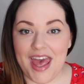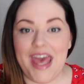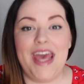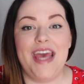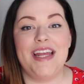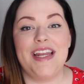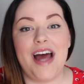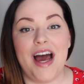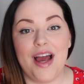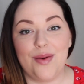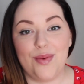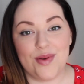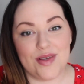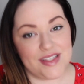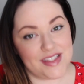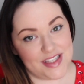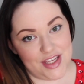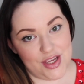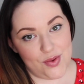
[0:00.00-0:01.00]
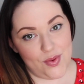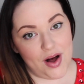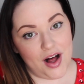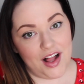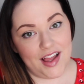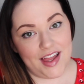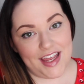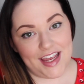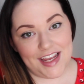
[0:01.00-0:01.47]
and I will see you
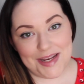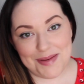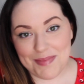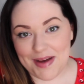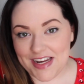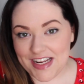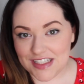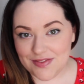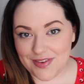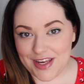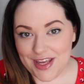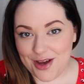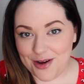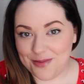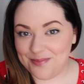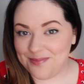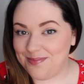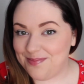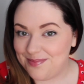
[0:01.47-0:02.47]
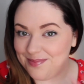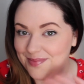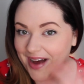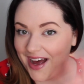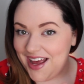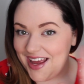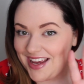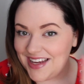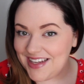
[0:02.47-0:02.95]
all in my next video.
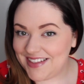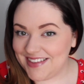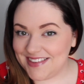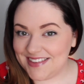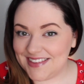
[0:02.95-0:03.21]
Bye!